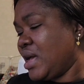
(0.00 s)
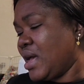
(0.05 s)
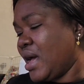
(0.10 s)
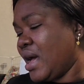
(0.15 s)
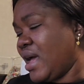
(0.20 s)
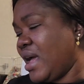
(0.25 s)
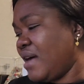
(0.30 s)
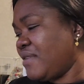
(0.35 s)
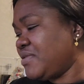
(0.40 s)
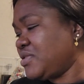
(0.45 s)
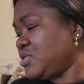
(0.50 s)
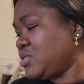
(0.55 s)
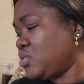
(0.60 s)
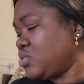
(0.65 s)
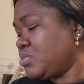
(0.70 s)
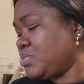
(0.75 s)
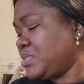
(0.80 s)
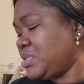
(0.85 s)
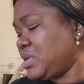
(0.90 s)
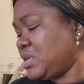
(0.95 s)
I haven't
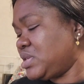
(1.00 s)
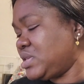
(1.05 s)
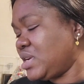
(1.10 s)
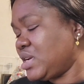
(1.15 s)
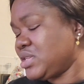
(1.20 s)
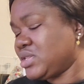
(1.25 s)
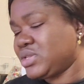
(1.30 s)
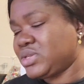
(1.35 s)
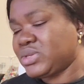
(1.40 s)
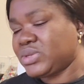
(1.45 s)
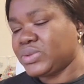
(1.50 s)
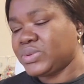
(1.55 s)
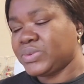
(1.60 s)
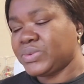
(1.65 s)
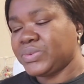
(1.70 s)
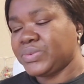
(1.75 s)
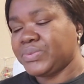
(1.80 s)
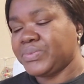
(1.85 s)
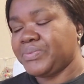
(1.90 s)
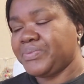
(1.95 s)
opened it yet,
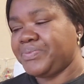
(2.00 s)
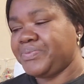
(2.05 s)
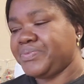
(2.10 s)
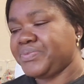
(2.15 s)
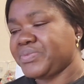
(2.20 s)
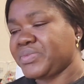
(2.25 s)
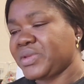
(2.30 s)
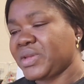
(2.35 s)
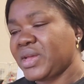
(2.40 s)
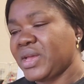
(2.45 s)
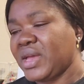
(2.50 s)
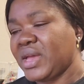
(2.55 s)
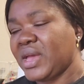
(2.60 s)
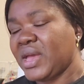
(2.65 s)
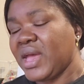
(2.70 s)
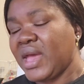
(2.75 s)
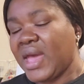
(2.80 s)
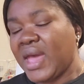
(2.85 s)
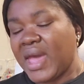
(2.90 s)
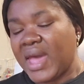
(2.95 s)
so.
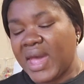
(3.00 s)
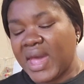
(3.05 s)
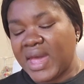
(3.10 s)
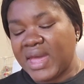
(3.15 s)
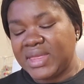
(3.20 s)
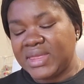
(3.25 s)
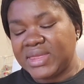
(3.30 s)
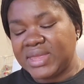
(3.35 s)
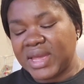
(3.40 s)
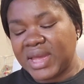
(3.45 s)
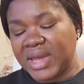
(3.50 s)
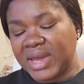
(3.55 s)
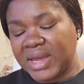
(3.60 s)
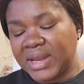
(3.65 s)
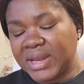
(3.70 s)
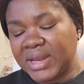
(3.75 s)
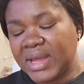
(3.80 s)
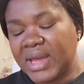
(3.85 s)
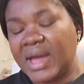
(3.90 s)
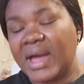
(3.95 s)
And
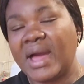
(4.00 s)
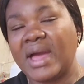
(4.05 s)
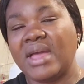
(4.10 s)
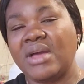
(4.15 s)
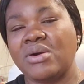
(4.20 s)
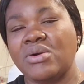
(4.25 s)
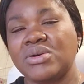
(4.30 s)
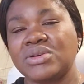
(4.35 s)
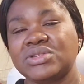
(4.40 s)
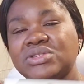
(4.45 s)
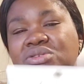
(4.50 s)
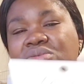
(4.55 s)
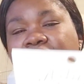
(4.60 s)
then I also